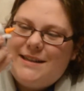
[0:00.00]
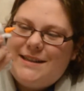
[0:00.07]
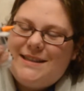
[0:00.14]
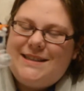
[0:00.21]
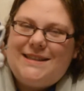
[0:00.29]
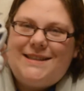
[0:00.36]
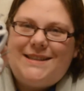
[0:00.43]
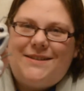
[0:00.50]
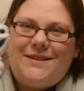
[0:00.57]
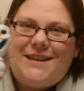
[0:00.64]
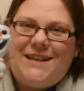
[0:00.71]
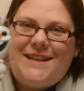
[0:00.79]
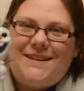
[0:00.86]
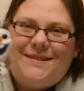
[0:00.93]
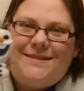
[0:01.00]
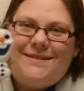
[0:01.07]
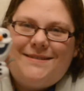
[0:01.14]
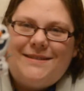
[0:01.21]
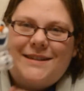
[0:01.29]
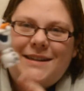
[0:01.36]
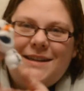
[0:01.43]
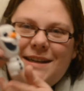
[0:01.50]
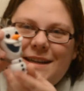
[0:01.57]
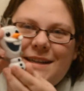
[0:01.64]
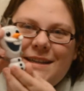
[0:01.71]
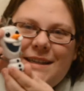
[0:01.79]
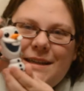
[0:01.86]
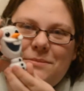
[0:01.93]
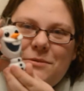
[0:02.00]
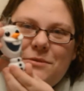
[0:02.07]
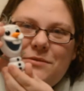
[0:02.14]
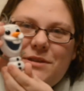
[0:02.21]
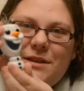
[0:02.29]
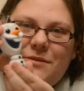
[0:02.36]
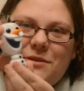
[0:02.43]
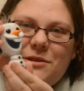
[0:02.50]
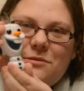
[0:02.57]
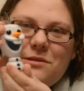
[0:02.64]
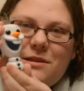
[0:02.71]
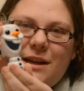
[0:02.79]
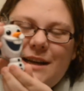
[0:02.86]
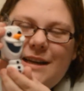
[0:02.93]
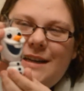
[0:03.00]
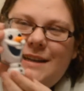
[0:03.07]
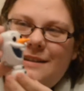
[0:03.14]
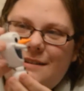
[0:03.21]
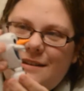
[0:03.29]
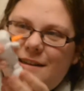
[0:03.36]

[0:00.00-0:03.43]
He's so cute! And his head moves ever so slightly.